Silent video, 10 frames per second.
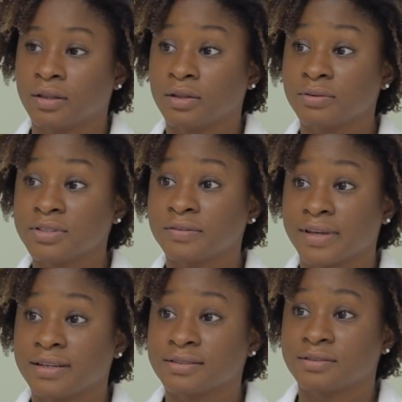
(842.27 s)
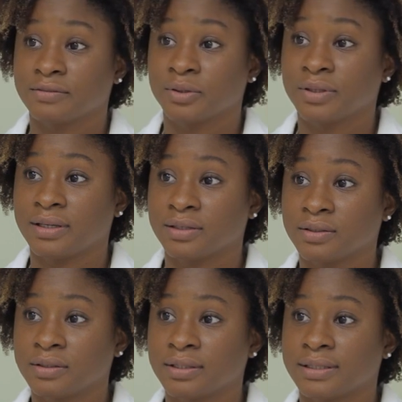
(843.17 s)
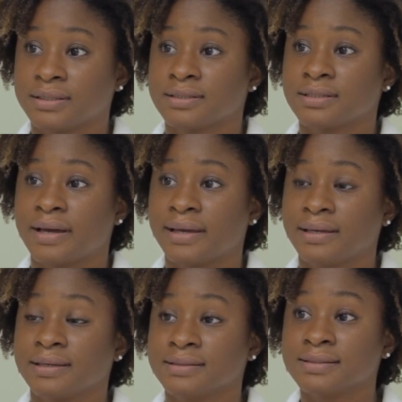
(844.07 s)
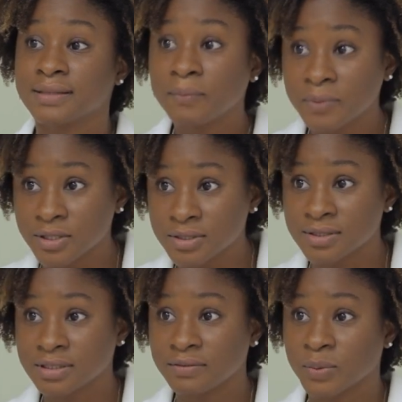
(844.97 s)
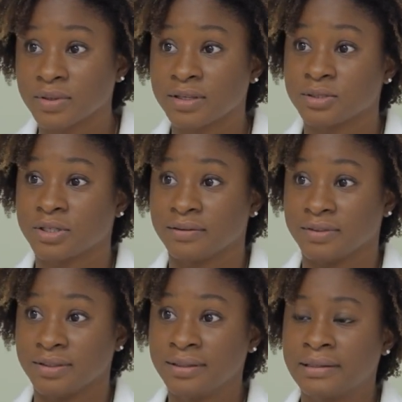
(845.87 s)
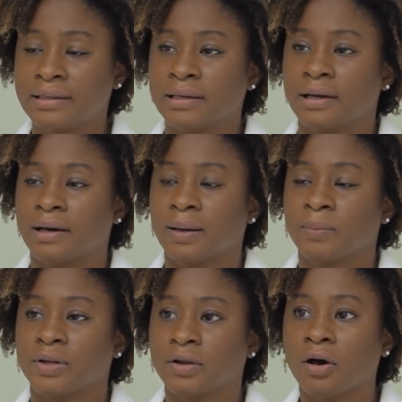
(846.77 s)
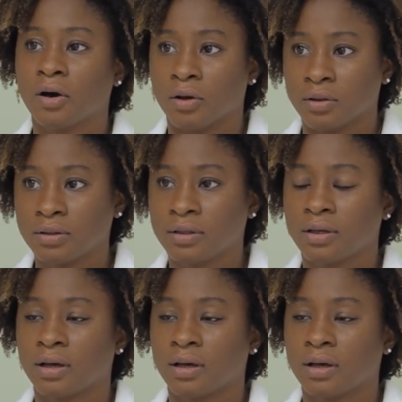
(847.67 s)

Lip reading: The risk of getting severely ill is high in some patients living with HIV, but not all.